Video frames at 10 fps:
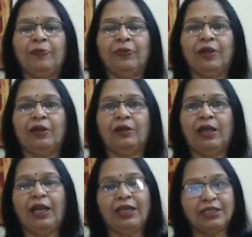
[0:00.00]

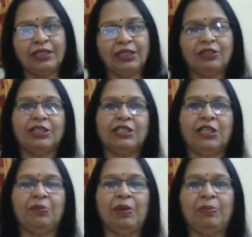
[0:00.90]
And it's an
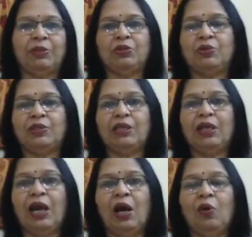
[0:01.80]
interesting paper to see
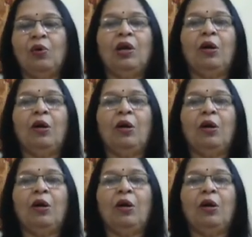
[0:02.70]
how